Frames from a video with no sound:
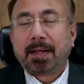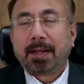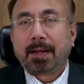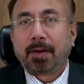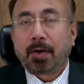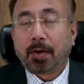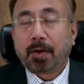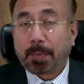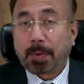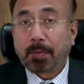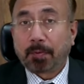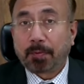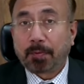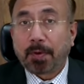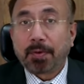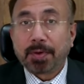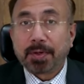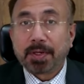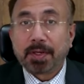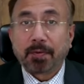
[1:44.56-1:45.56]
a lot of people
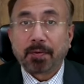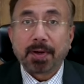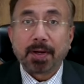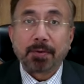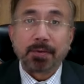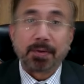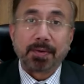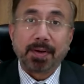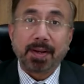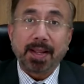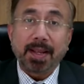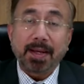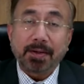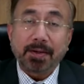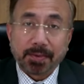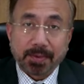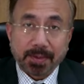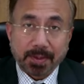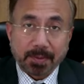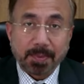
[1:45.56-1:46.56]
found it difficult to relate
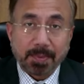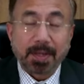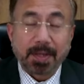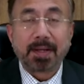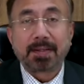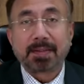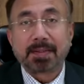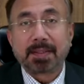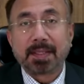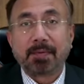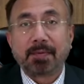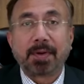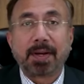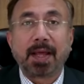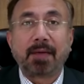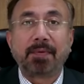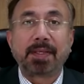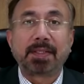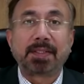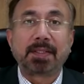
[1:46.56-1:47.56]
to them unless they
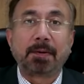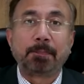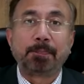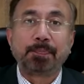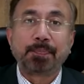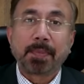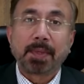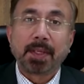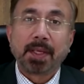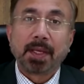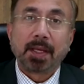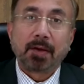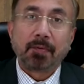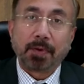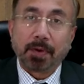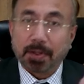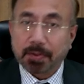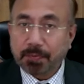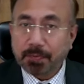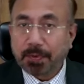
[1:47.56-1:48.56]
were having some
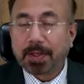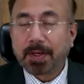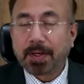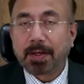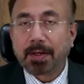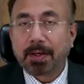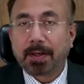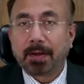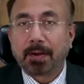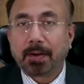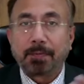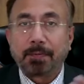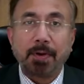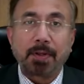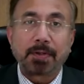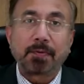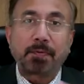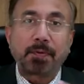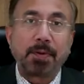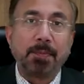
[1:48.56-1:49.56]
philosophical or
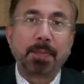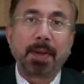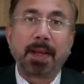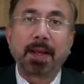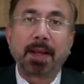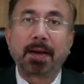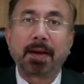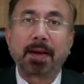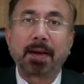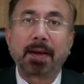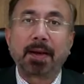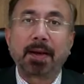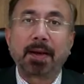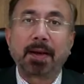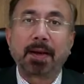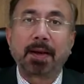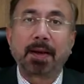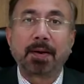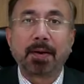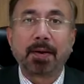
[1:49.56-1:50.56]
philosophy background
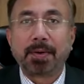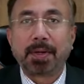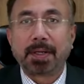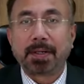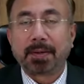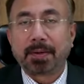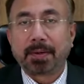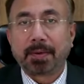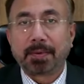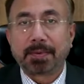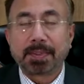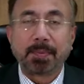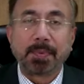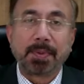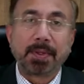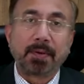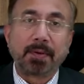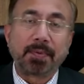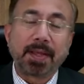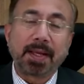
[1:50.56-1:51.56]
or, or
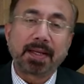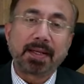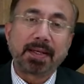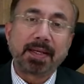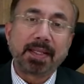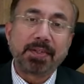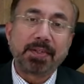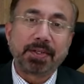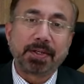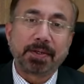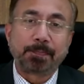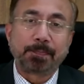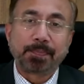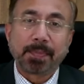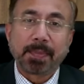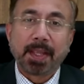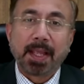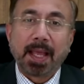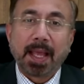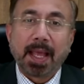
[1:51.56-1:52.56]
something of that nature.
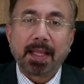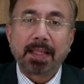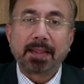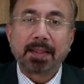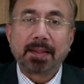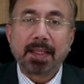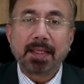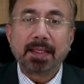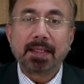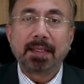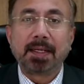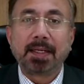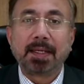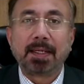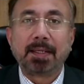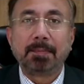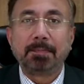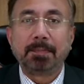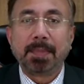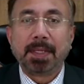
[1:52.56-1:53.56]
And then
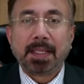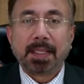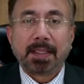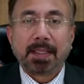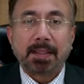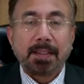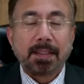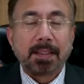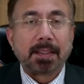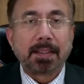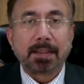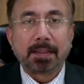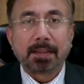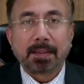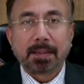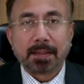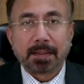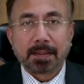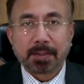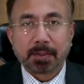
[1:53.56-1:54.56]
um, the
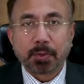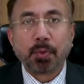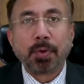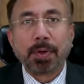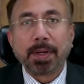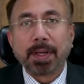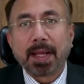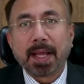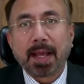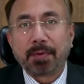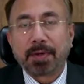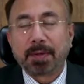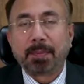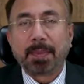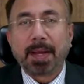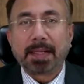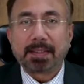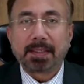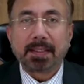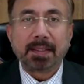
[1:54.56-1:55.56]
the scoring, I would
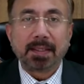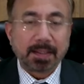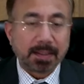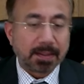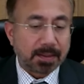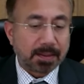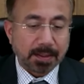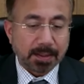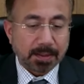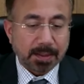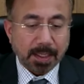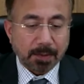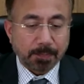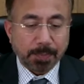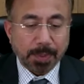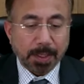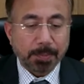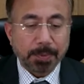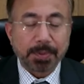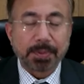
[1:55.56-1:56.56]
imagine, this this kind of
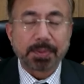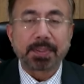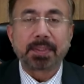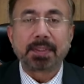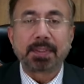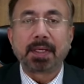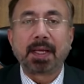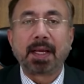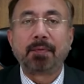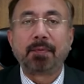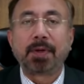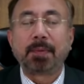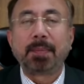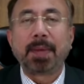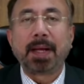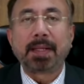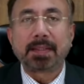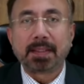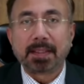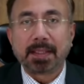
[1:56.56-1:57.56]
papers, I would
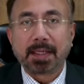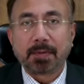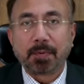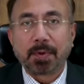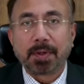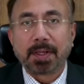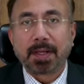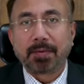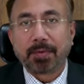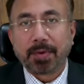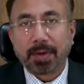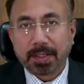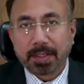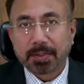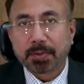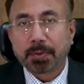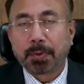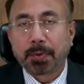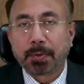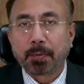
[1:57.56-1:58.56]
imagine that one can really
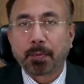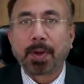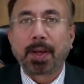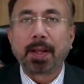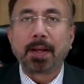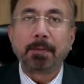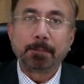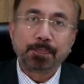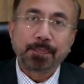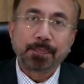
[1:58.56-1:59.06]
score well,